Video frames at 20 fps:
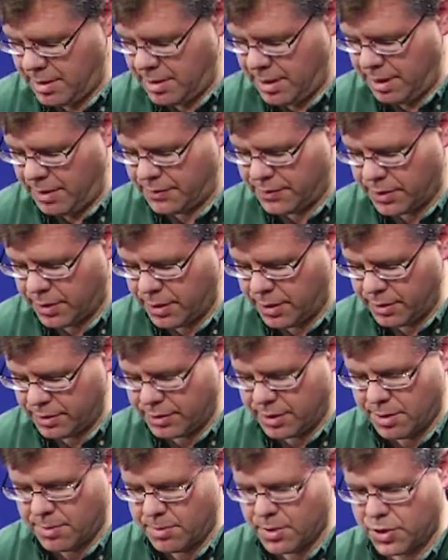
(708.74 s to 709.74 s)
internal
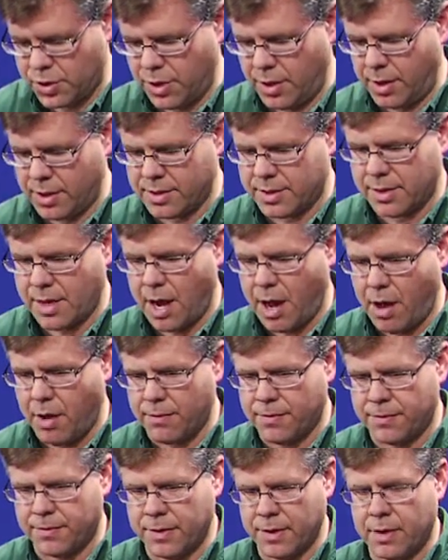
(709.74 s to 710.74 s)
to the machine
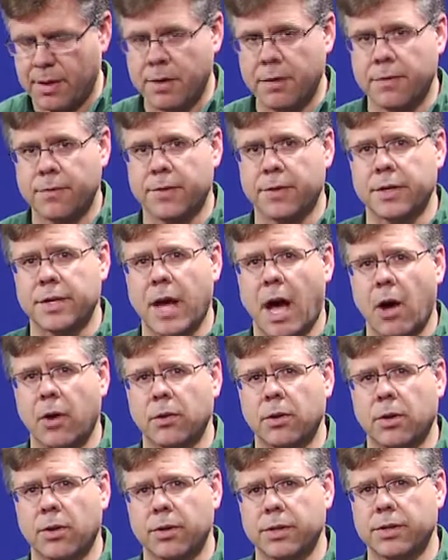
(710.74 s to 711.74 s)
itself for
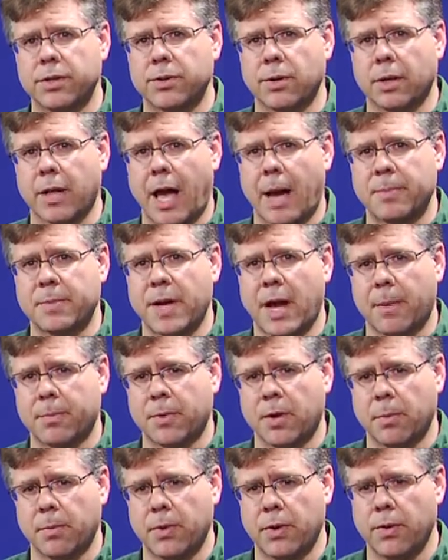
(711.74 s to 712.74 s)
download to a laptop
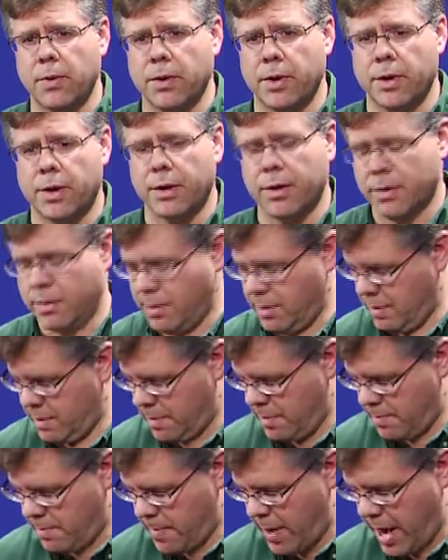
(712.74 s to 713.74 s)
computer
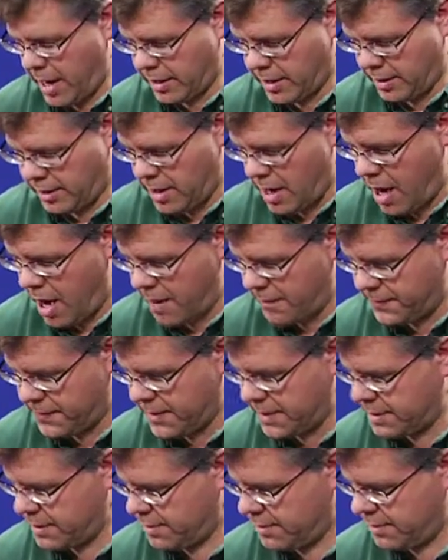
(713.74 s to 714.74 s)
back in the
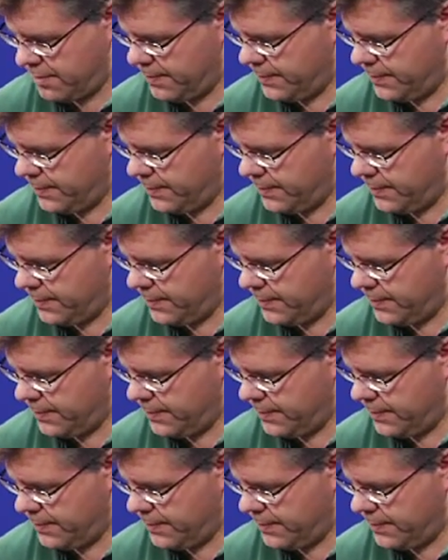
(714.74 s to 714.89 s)
office.